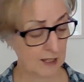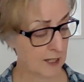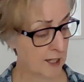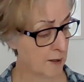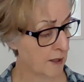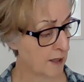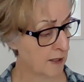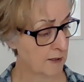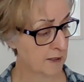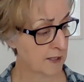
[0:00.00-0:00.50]

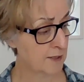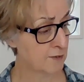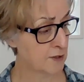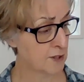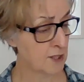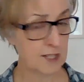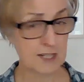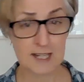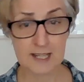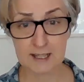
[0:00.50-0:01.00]
I'll give
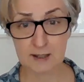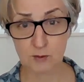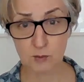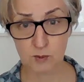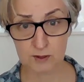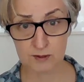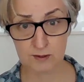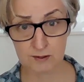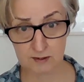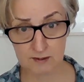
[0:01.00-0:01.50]
you the link
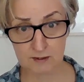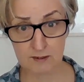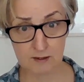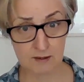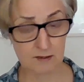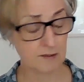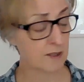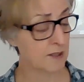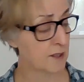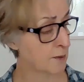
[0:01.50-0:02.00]

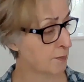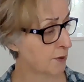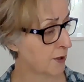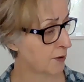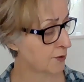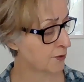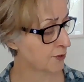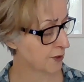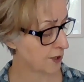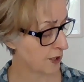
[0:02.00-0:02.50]
in the
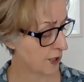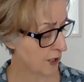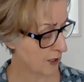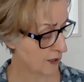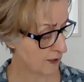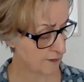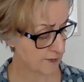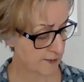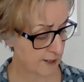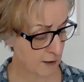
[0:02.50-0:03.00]
post.
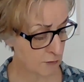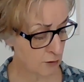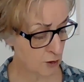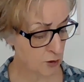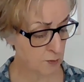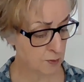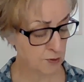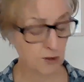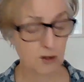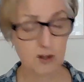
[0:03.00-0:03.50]

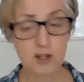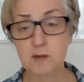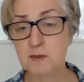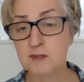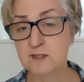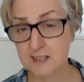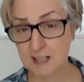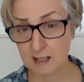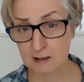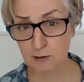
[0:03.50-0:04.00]
Downloadable
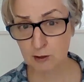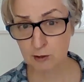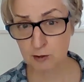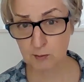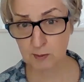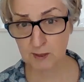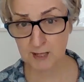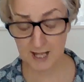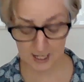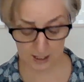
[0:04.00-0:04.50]
documents,
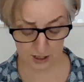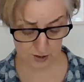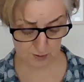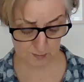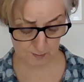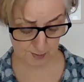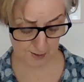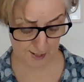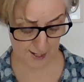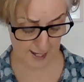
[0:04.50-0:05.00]
downloadable
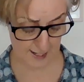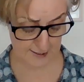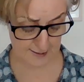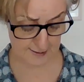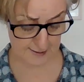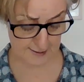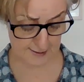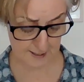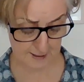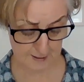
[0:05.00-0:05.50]
action
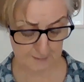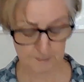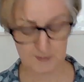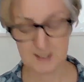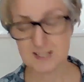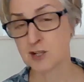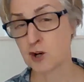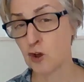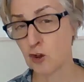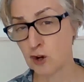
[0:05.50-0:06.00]
plans.
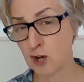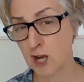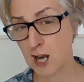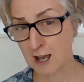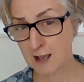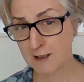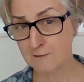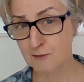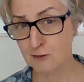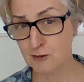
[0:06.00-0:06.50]
There's an
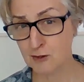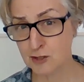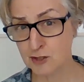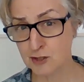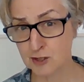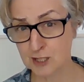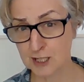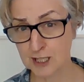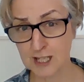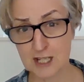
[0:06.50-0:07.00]
online
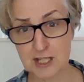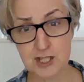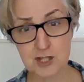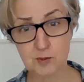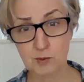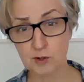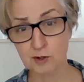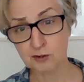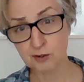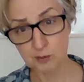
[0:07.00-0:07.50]
version in case
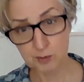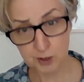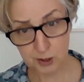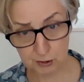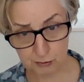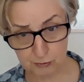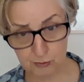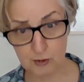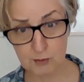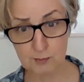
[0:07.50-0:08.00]
you want to do it
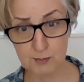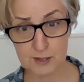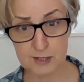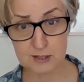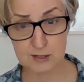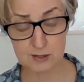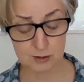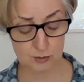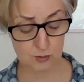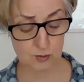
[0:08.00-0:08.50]
with a group
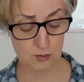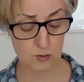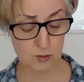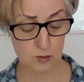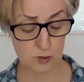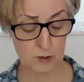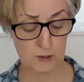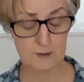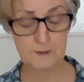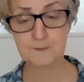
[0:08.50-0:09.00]
in
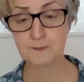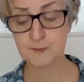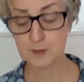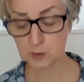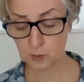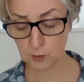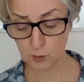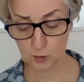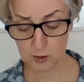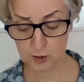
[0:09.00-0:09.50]
school,
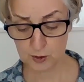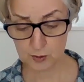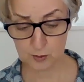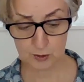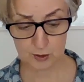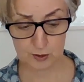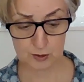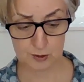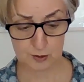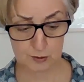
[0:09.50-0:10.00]
or you
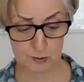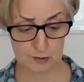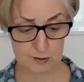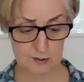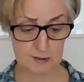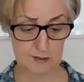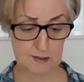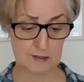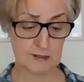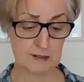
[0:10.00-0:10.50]
can use